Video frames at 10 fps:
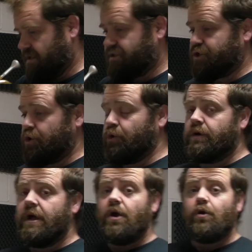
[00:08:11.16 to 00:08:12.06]
So,
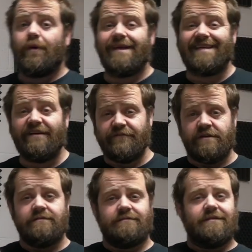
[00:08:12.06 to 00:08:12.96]
quite
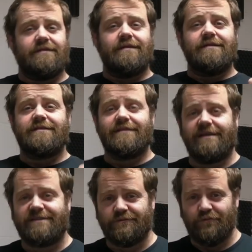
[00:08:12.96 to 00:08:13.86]
different to
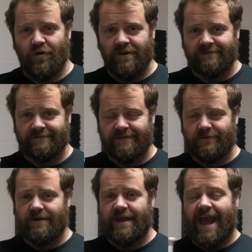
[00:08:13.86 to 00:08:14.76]
lesson one,
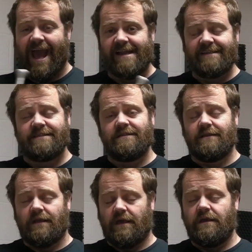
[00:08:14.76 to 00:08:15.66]
okay?
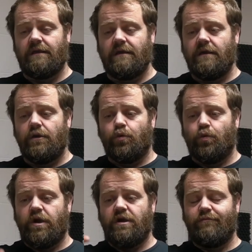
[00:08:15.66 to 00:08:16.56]
Instantly,
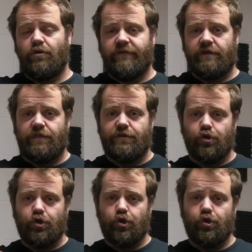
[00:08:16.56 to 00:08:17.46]
we are moving
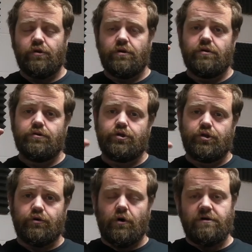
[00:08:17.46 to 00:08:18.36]
through
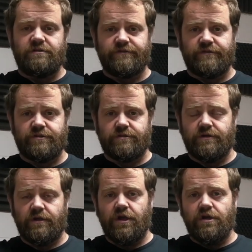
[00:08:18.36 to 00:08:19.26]
two octaves.
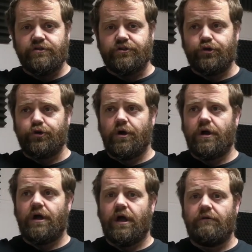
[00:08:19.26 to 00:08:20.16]
So
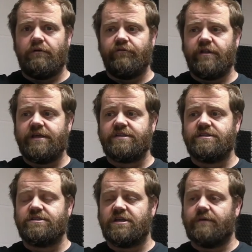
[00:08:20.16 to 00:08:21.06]
our
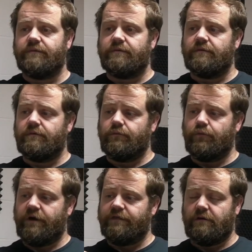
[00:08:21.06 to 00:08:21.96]
relationship
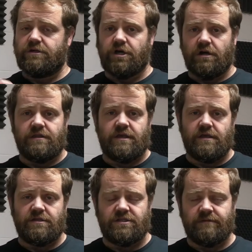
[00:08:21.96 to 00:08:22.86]
with our tongue in the
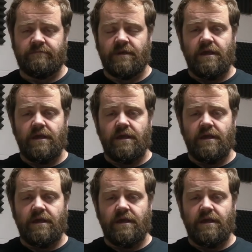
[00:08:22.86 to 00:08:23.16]
airstream,